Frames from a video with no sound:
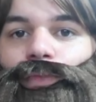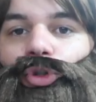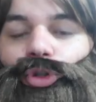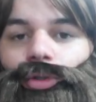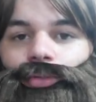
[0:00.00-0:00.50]

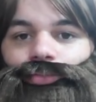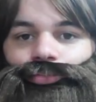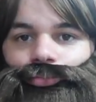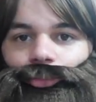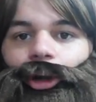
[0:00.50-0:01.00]
How do you do
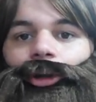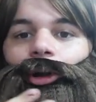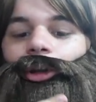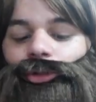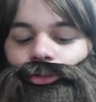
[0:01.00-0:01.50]
that?
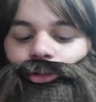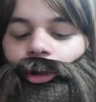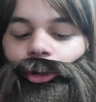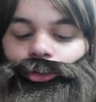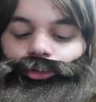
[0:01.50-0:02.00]
I, I use
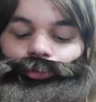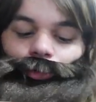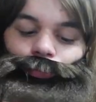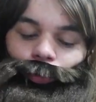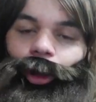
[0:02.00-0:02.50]
I use
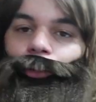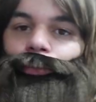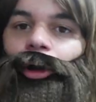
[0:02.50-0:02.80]
black